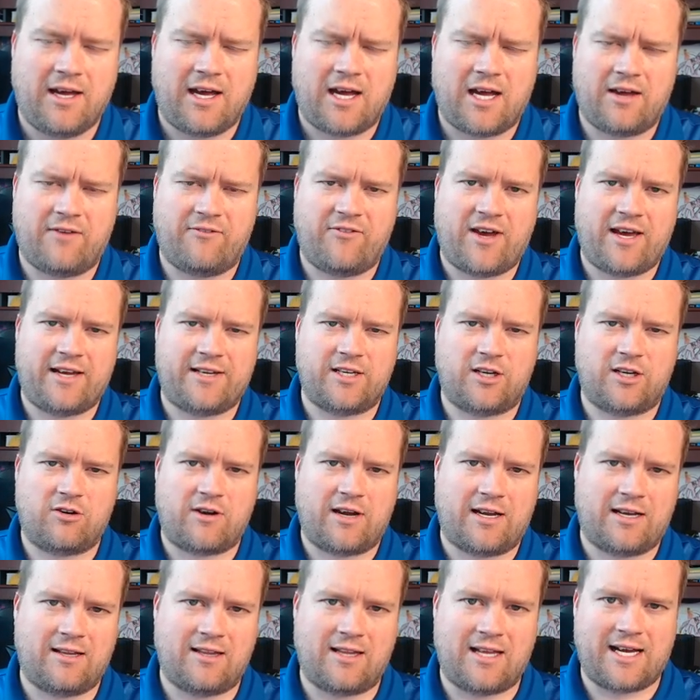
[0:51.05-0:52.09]
I've had to
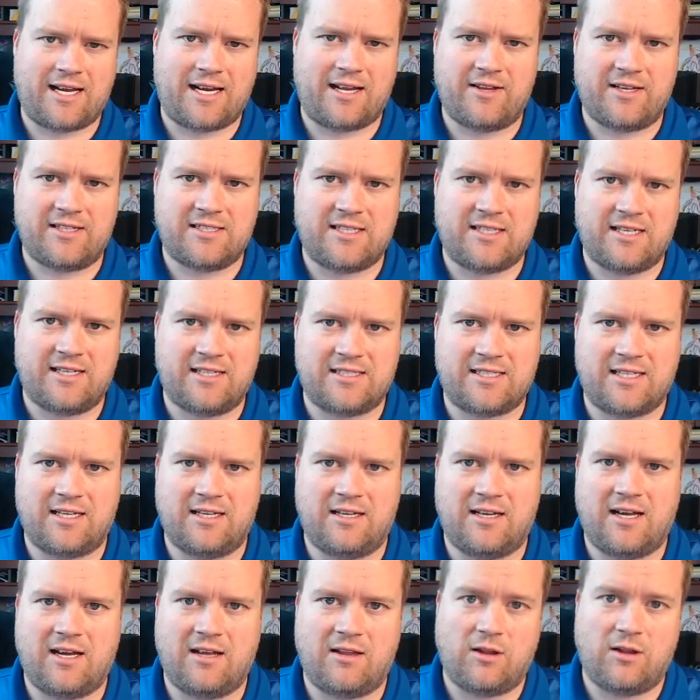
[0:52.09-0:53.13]
create a lot of these things and
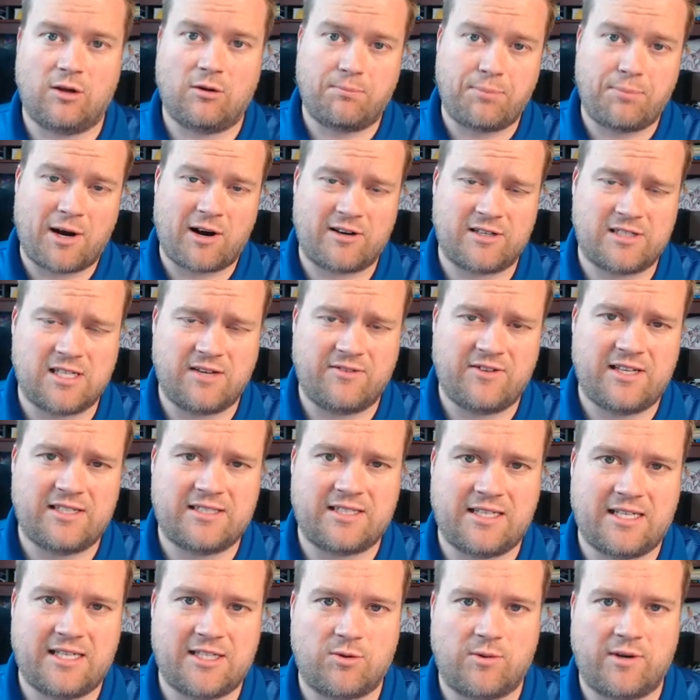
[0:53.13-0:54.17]
little parts of these
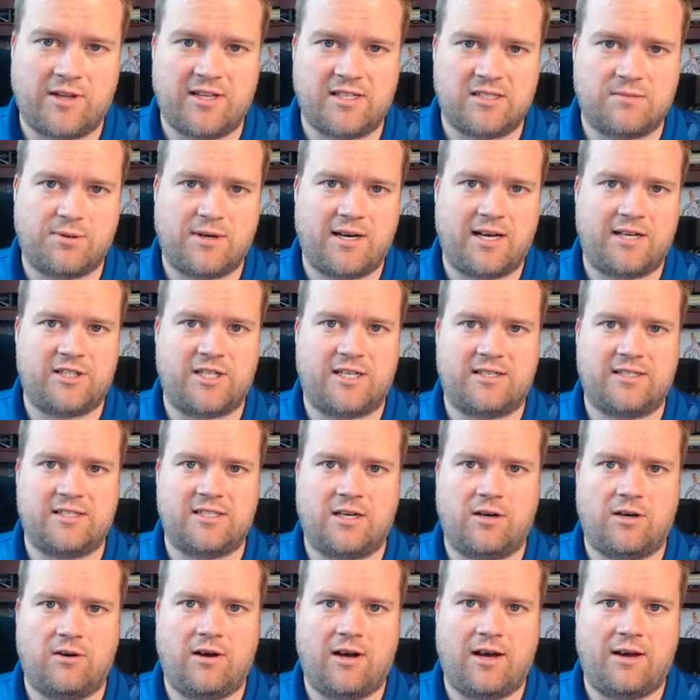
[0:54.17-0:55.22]
in each one of these projects.
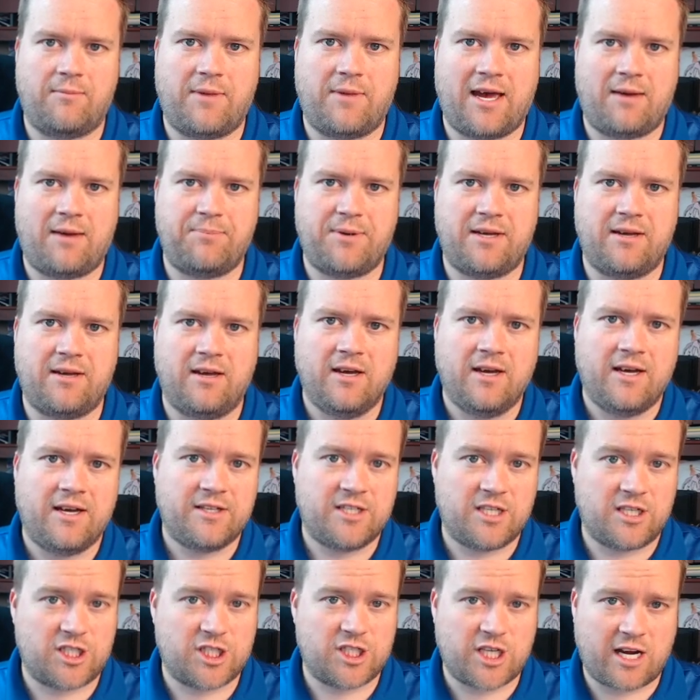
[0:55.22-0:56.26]
So I'm happy
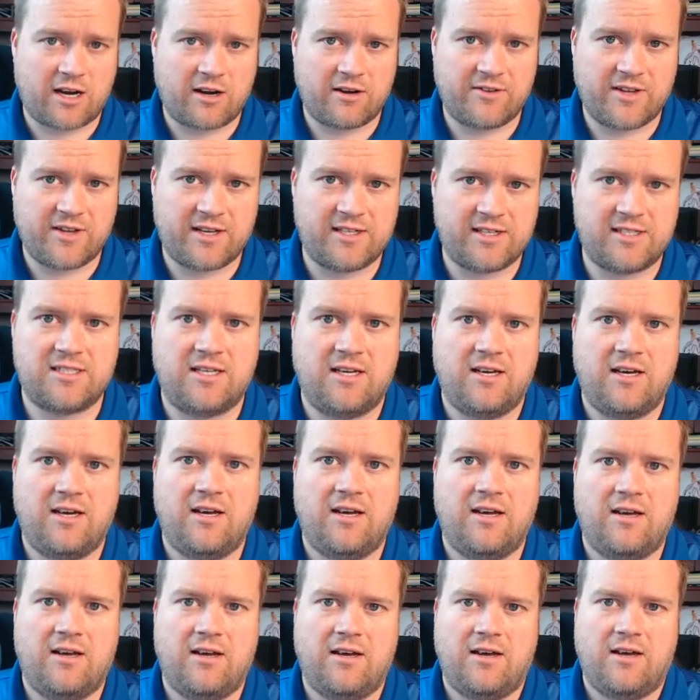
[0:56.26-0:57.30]
to share this
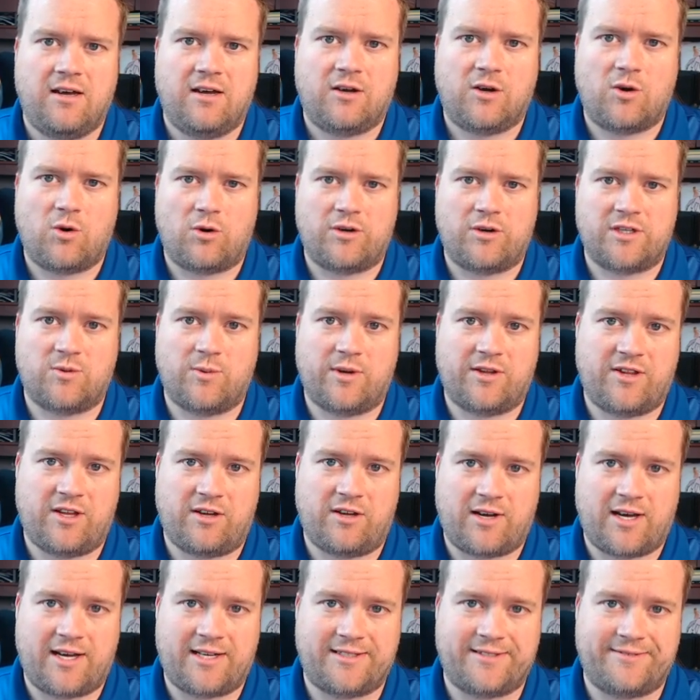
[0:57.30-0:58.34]
course with you
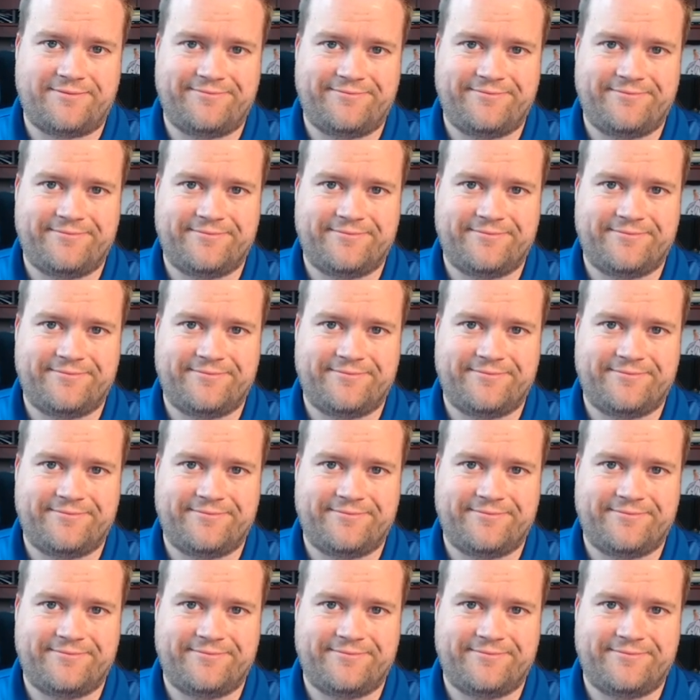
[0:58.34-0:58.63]
guys.